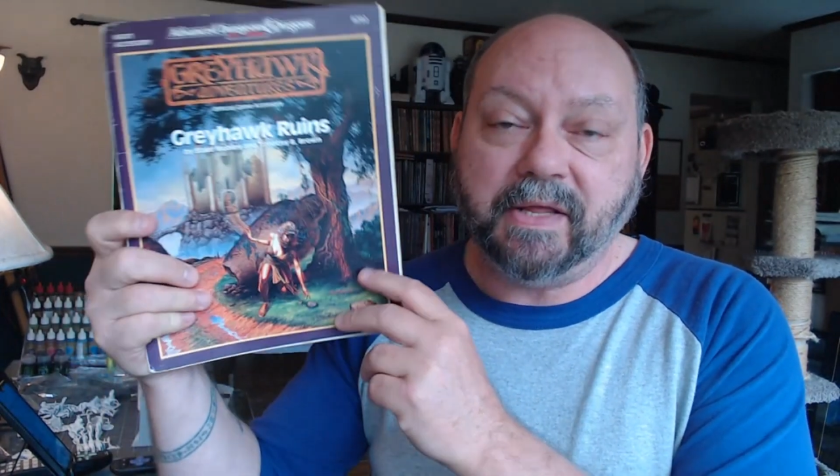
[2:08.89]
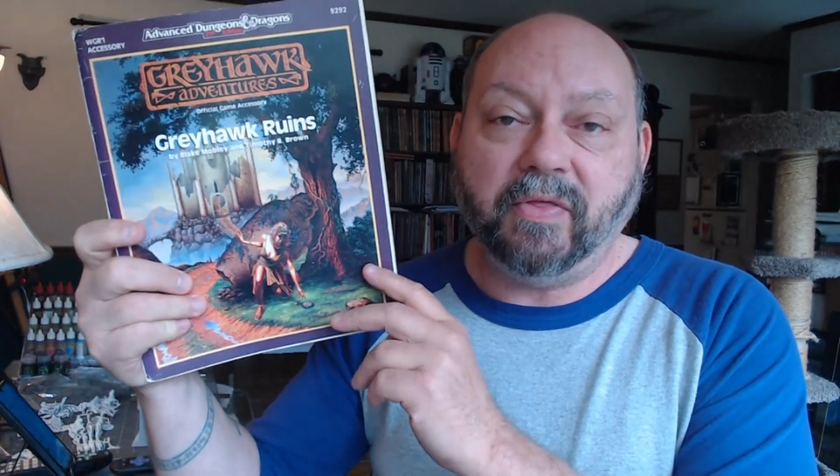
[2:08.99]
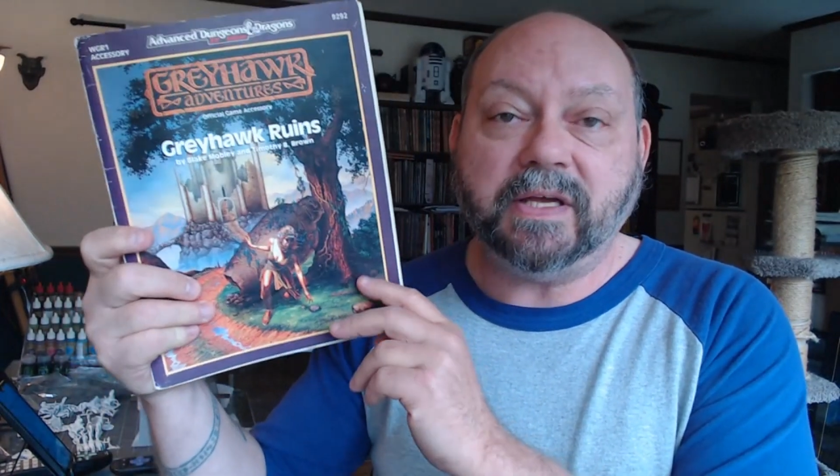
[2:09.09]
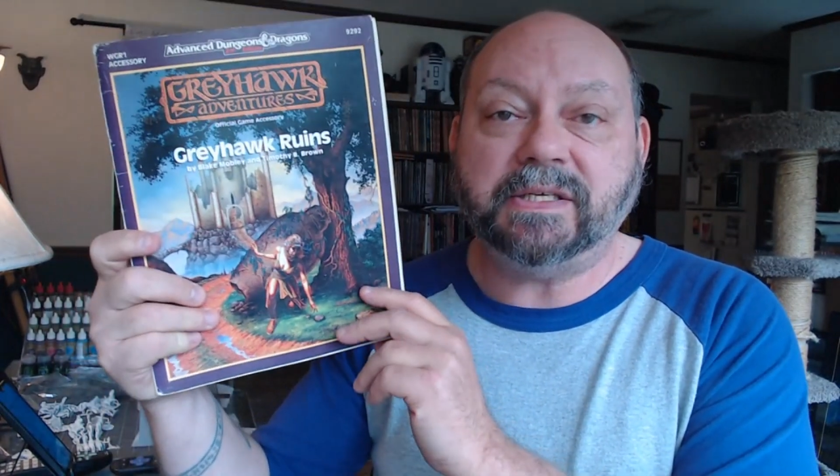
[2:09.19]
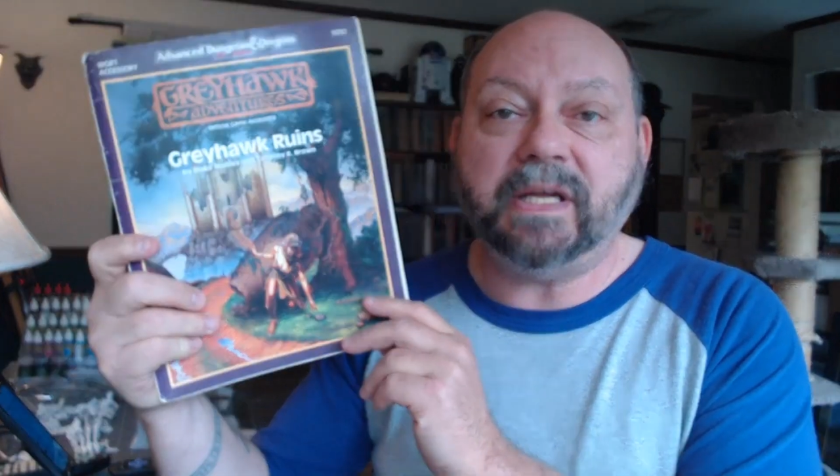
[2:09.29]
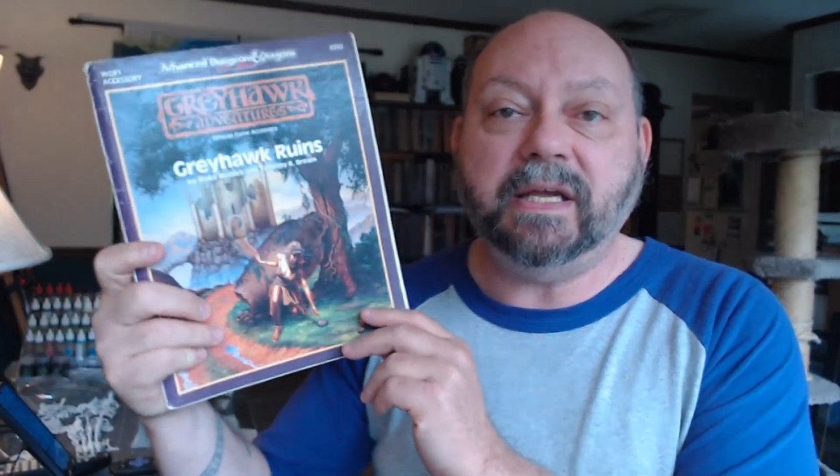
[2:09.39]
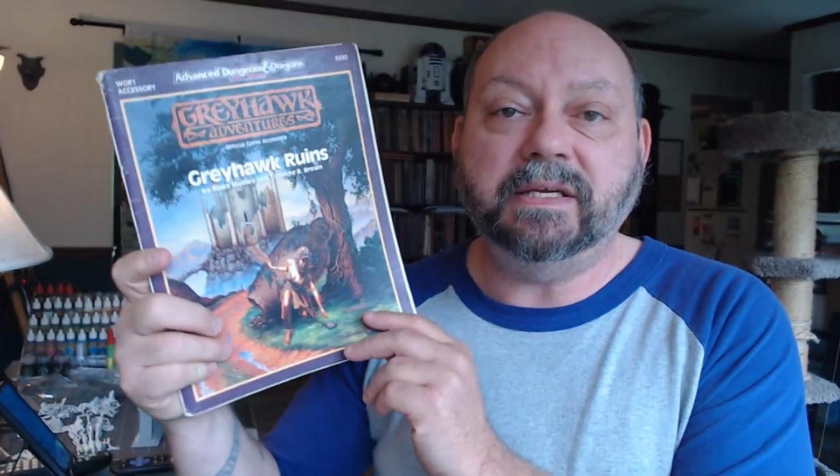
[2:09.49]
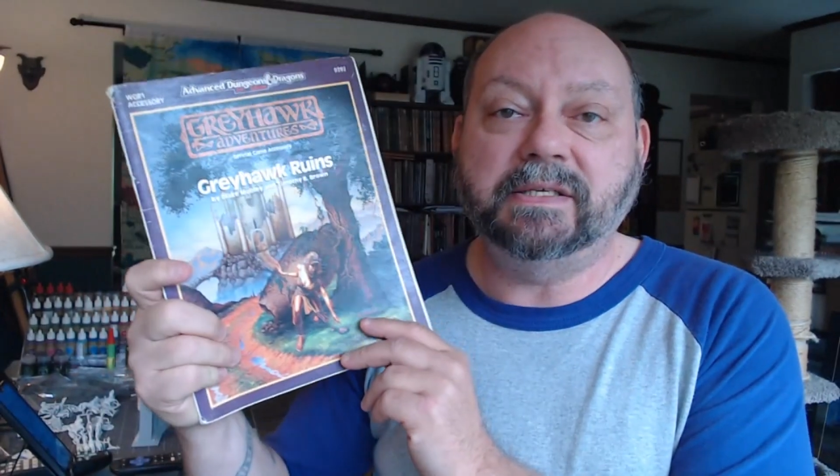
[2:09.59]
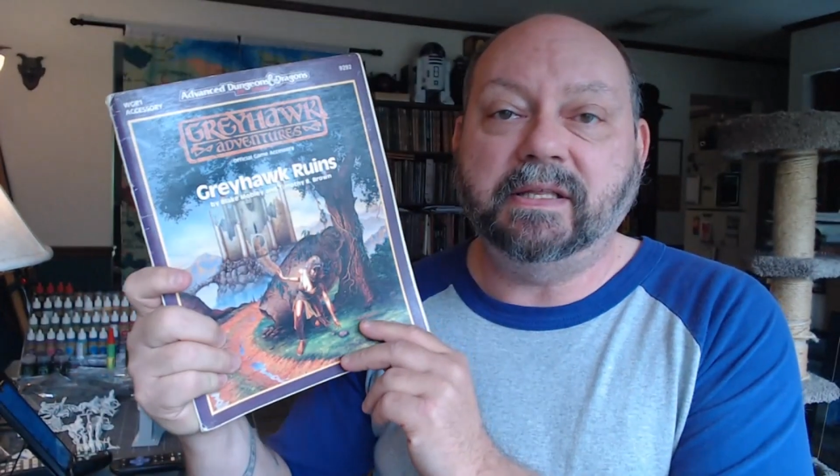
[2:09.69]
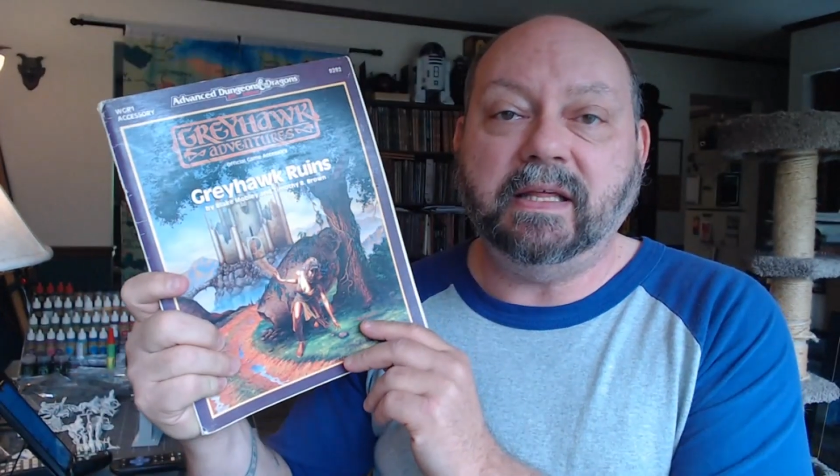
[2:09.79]
This
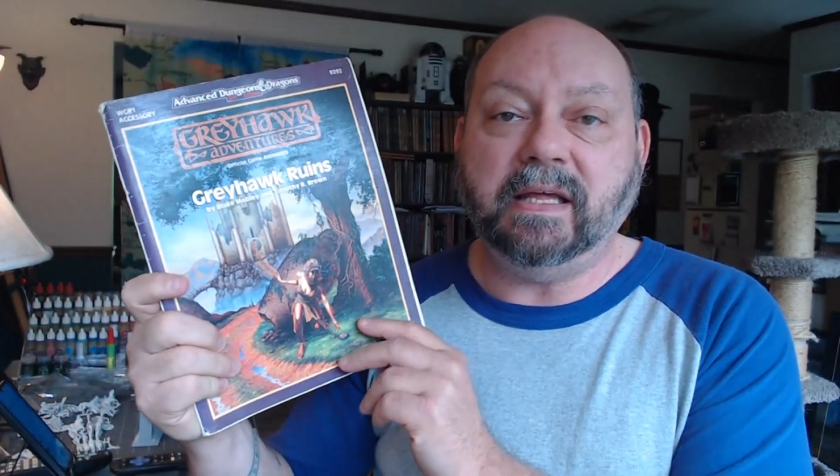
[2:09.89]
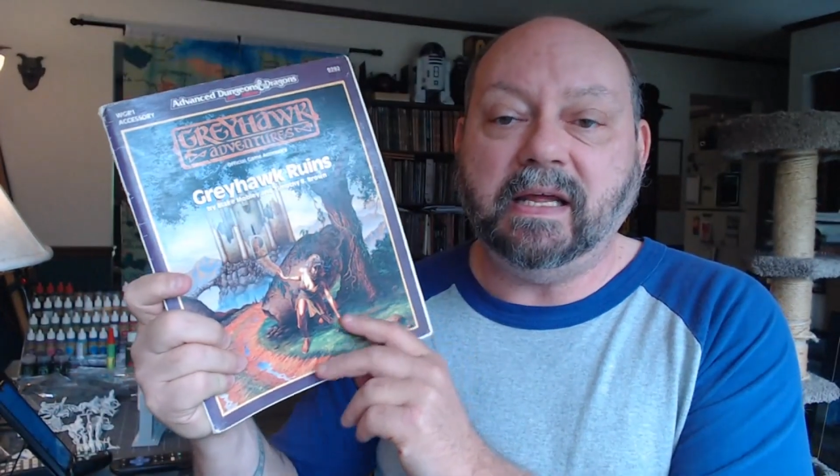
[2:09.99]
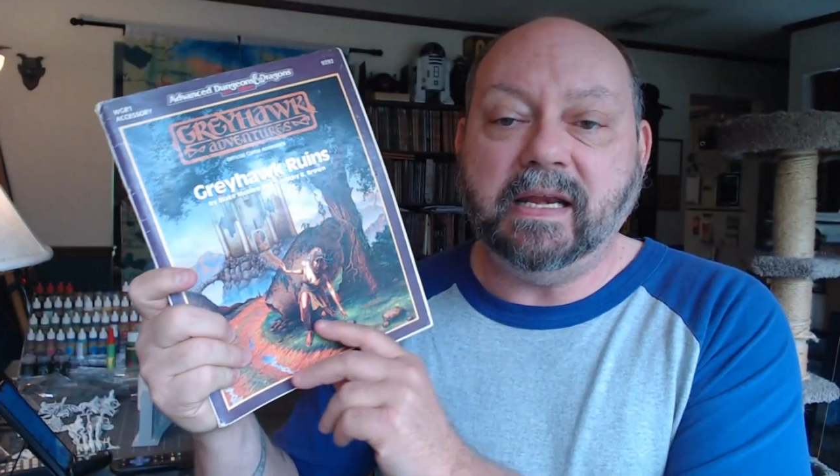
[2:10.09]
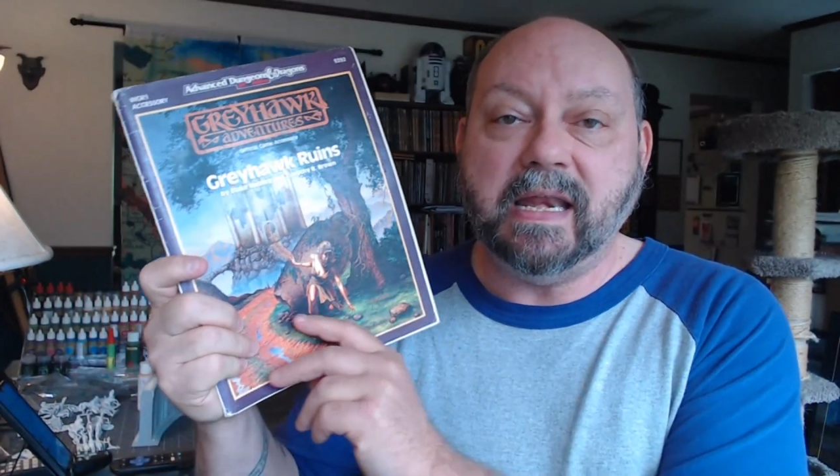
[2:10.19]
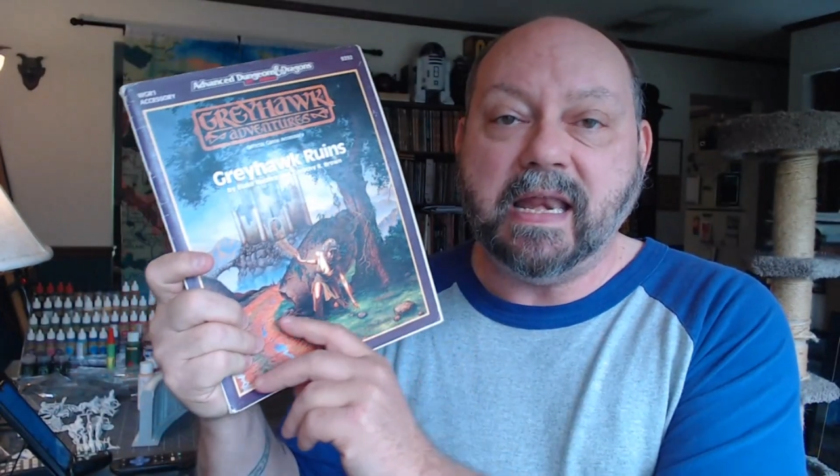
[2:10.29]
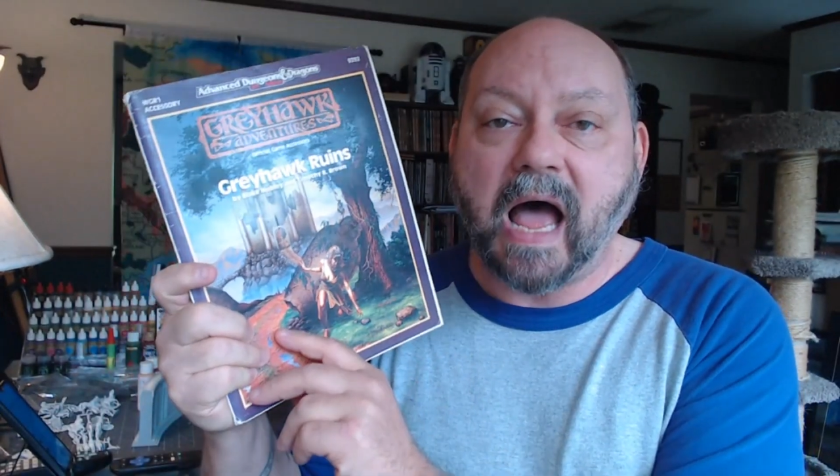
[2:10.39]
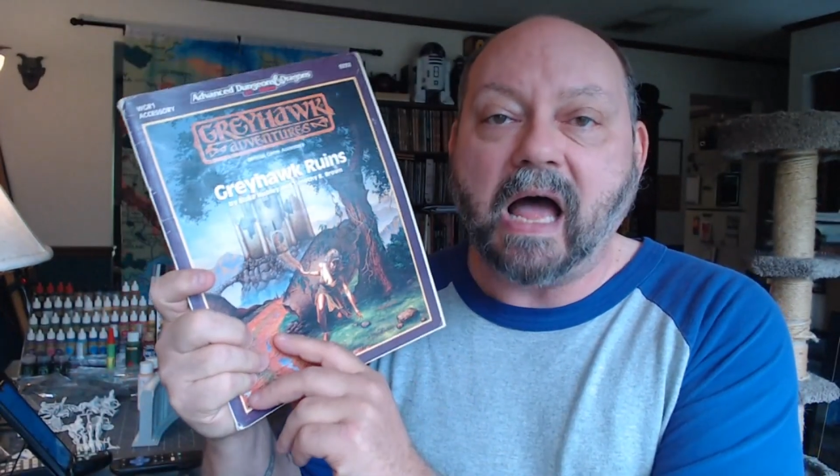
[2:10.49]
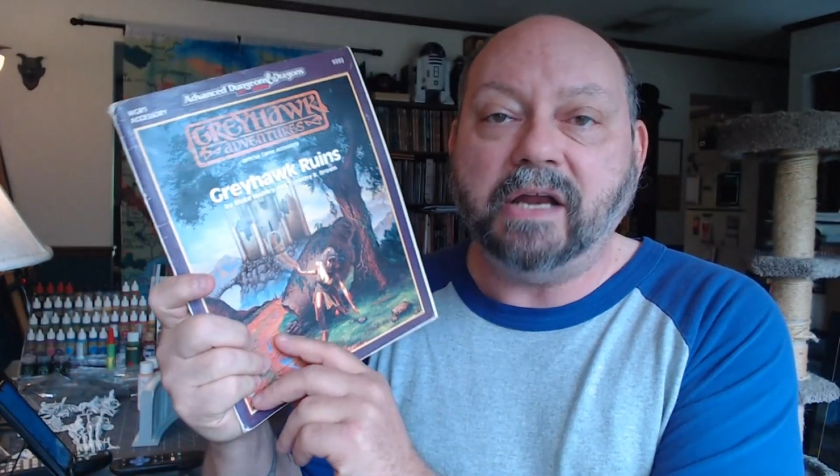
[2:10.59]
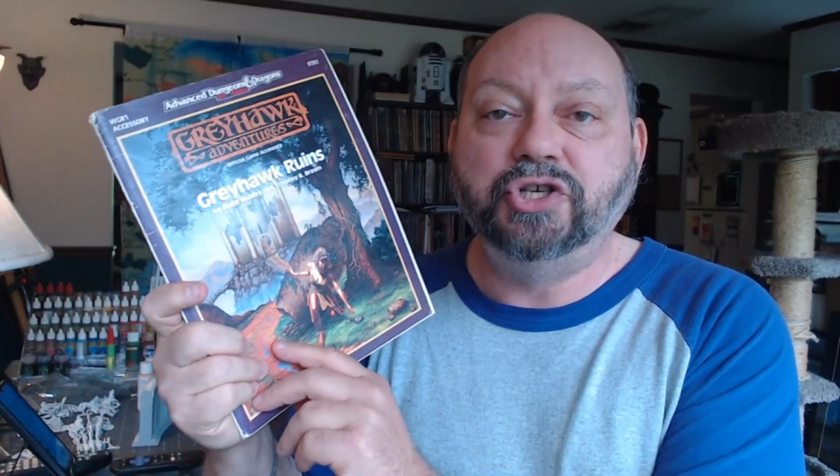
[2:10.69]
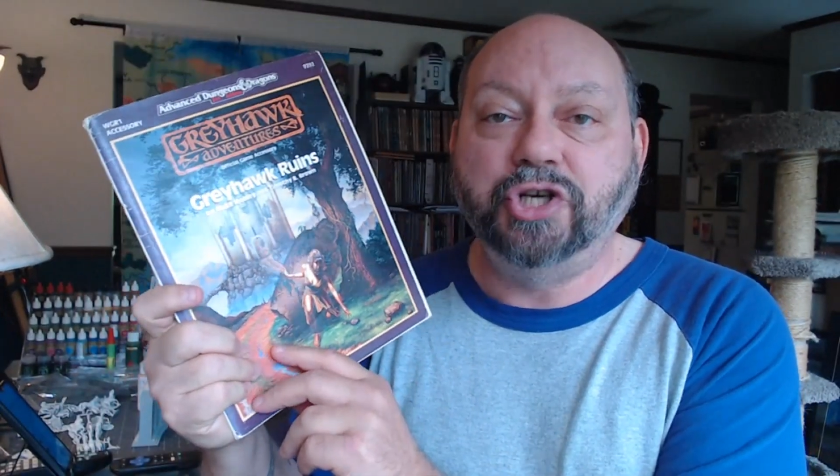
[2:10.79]
is the
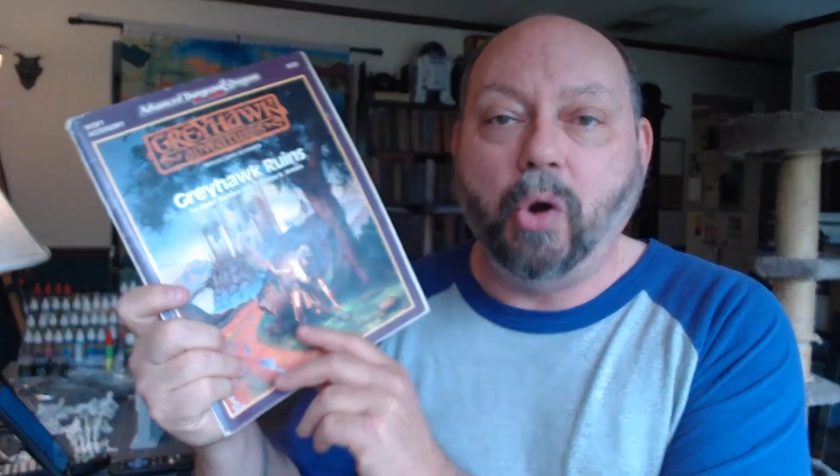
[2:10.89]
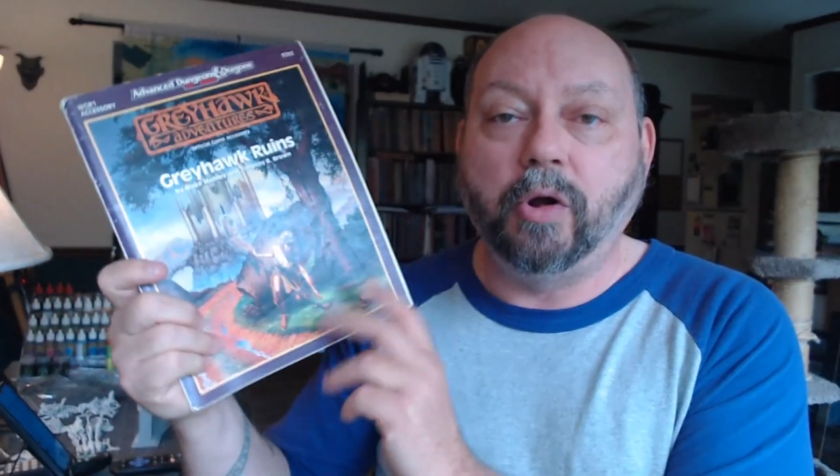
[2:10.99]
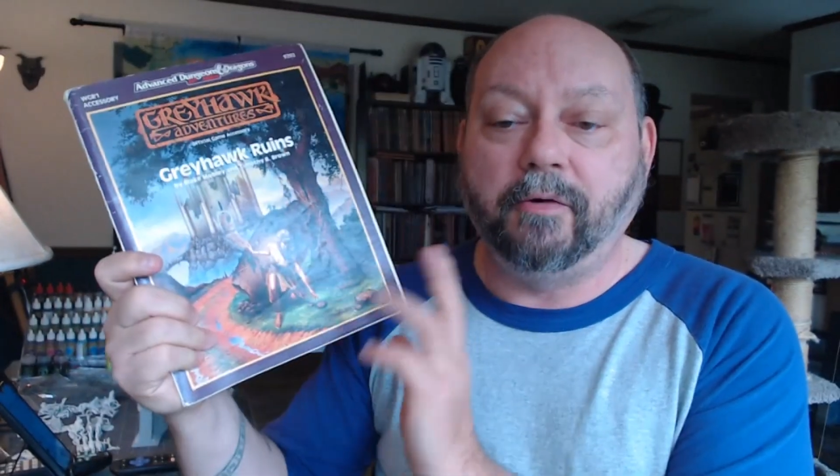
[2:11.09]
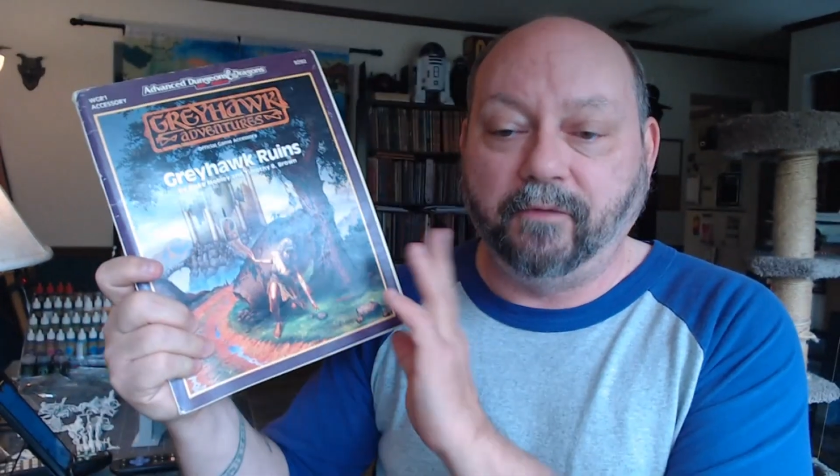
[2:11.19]
non-joke